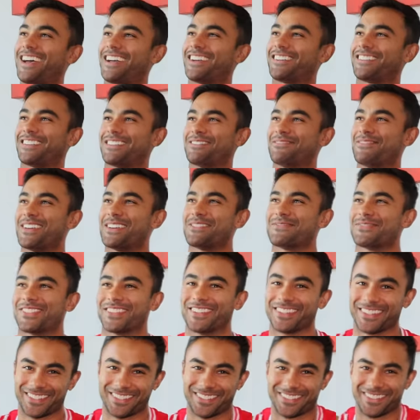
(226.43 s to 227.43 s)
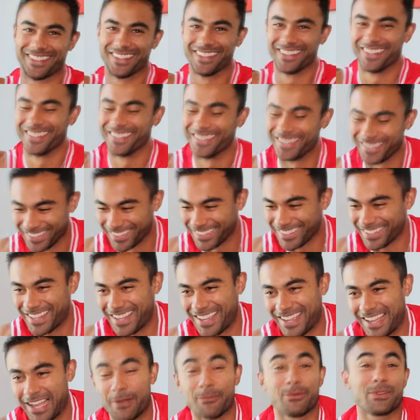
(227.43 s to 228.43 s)
I remembered.
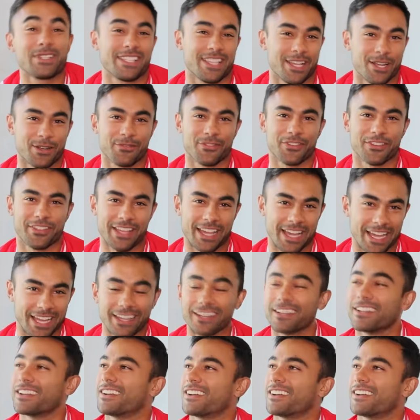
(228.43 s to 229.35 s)
Yeah, I was there for that.